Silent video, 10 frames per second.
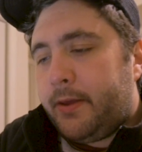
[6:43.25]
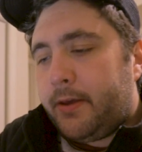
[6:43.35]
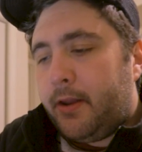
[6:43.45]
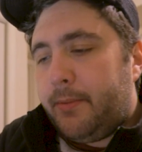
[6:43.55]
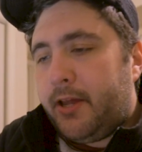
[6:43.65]

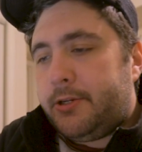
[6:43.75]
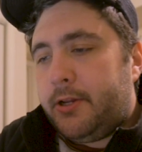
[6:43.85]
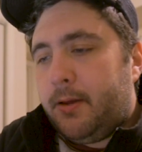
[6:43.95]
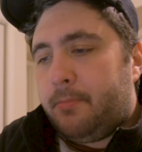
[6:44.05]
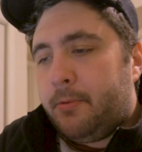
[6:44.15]
Kind of match
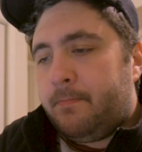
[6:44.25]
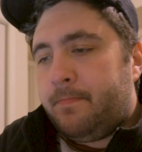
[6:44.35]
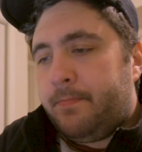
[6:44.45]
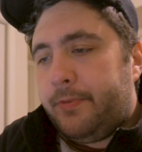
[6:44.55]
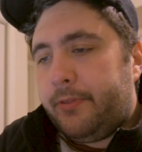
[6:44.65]
it up.
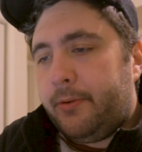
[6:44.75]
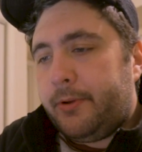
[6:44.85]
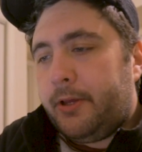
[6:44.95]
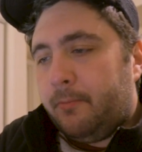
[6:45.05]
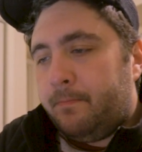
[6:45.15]
There
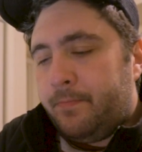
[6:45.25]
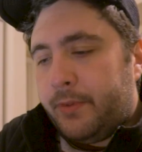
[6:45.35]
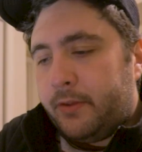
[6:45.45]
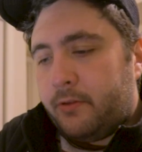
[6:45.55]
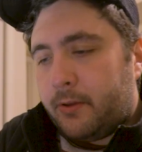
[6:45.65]
we go.
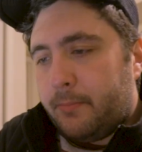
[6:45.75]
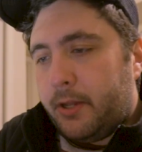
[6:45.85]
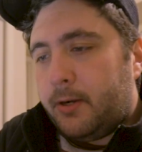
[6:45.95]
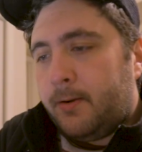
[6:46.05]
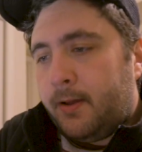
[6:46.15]
That's looking
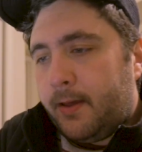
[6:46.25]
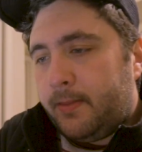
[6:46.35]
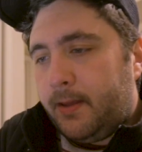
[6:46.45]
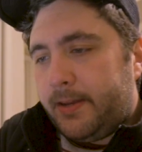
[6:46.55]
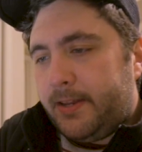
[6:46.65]
better. I
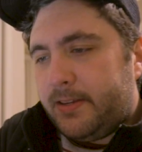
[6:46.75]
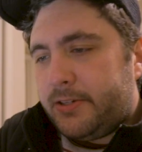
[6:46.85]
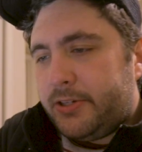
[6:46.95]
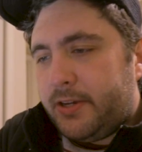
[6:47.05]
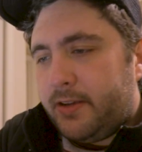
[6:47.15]
think it needs
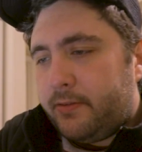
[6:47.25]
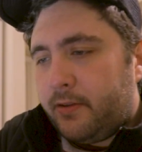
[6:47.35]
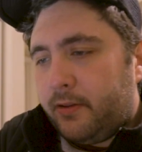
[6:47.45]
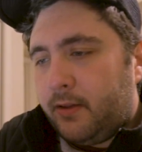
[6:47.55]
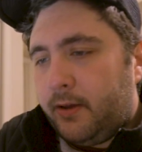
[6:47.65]

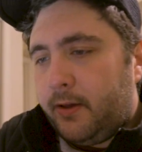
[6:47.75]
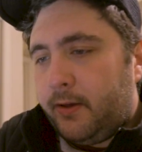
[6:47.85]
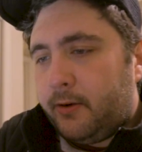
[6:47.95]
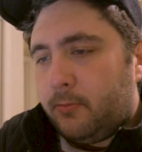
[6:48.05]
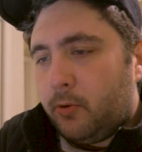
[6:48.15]
just a
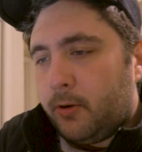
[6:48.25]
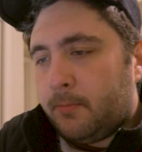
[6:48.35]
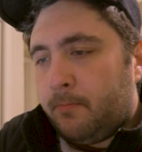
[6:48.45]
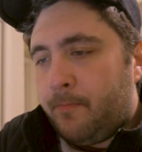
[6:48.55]
little more.